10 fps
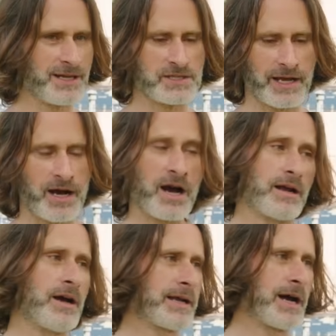And he's like,
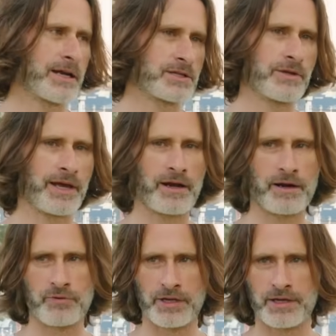I can't do that. I
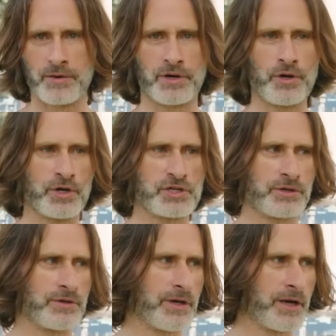really don't want to hurt
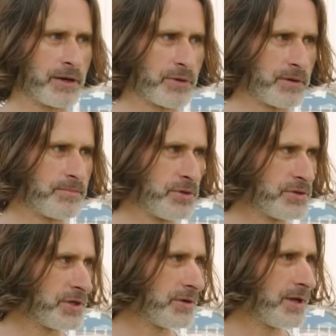you. I don't want to
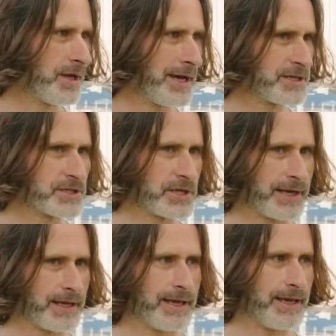abuse you. And she's
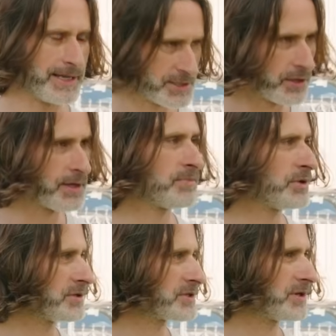like, it's not
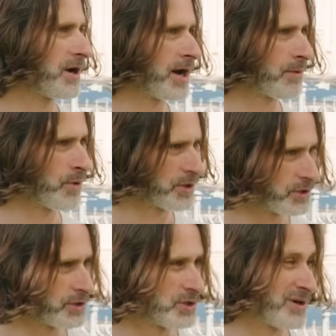abuse. I want
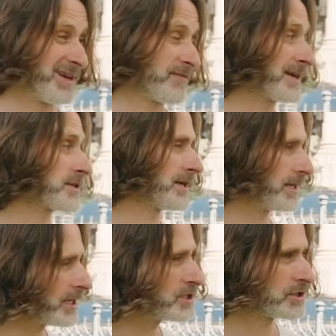you to do it. In fact, I
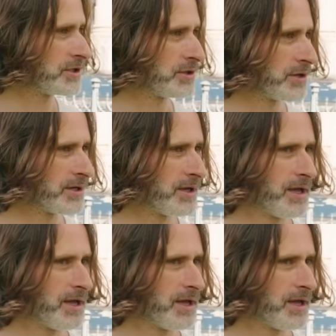need you to do it.